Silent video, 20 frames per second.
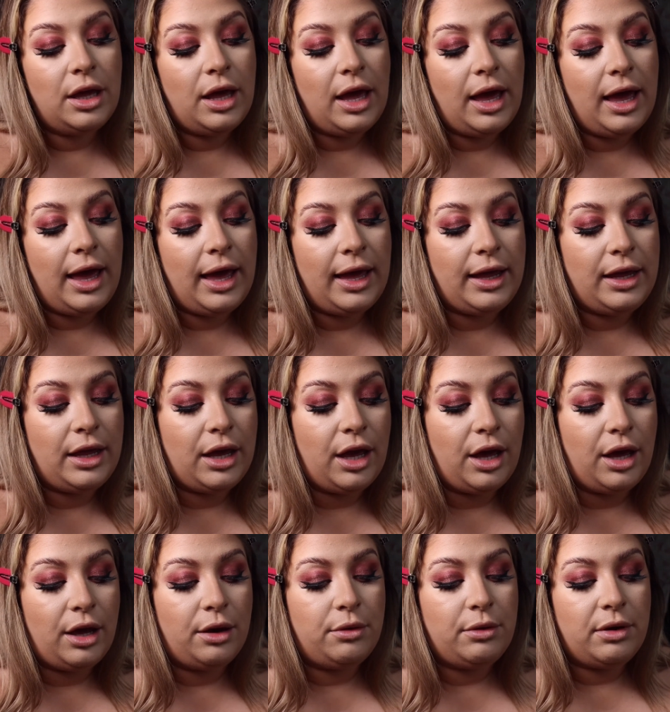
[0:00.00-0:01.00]
hey
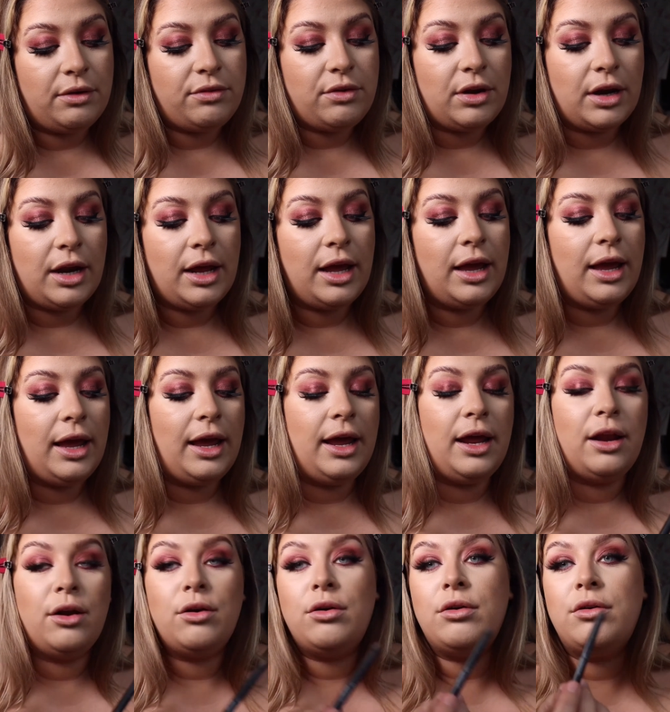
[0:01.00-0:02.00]
ho, I've got
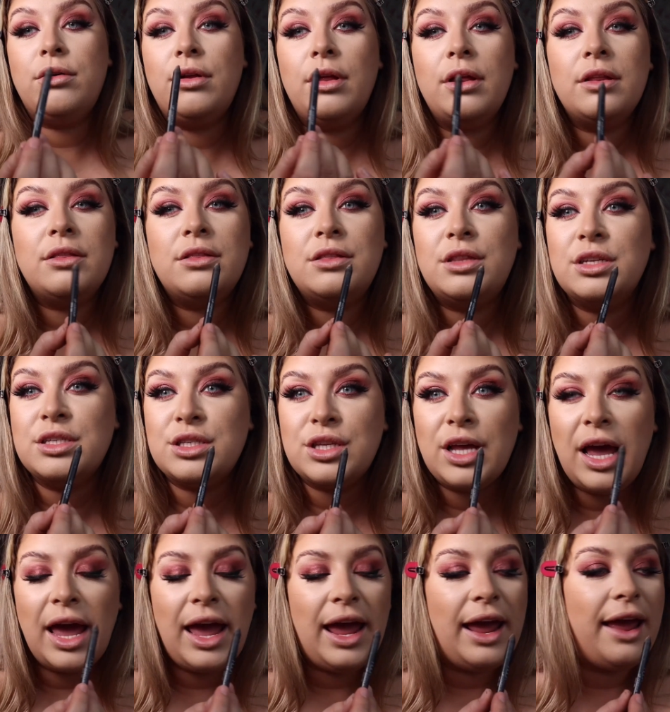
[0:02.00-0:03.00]
hair all, there's
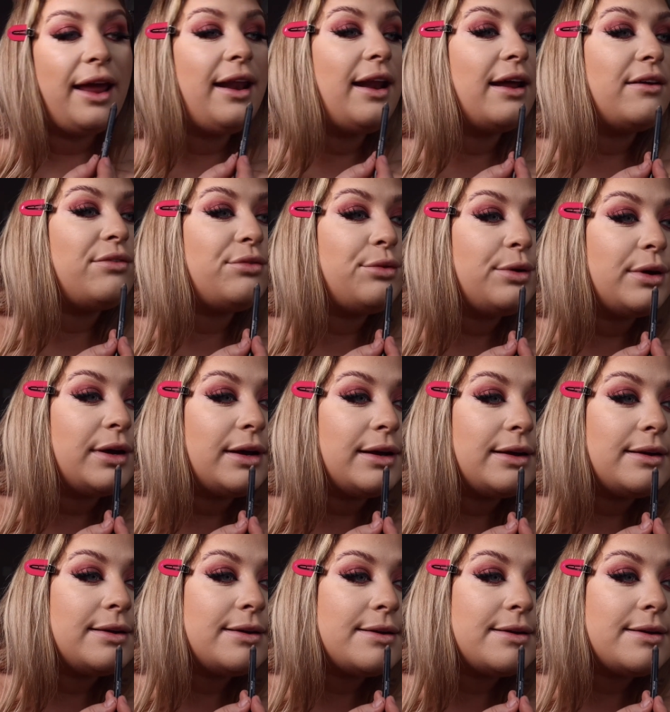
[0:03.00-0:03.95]
hair everywhere.